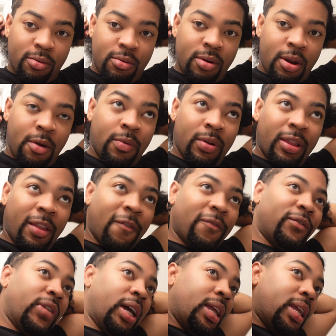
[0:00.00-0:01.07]
know what the
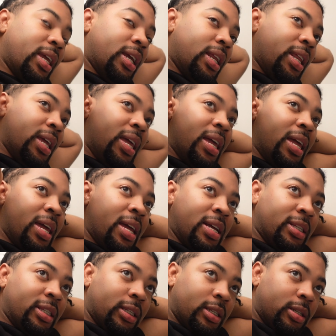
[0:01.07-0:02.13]
fuck
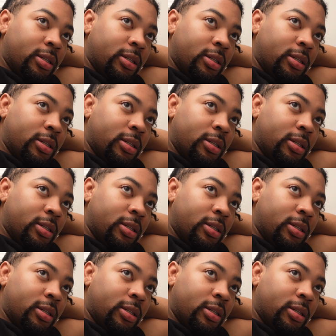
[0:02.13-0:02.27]
is.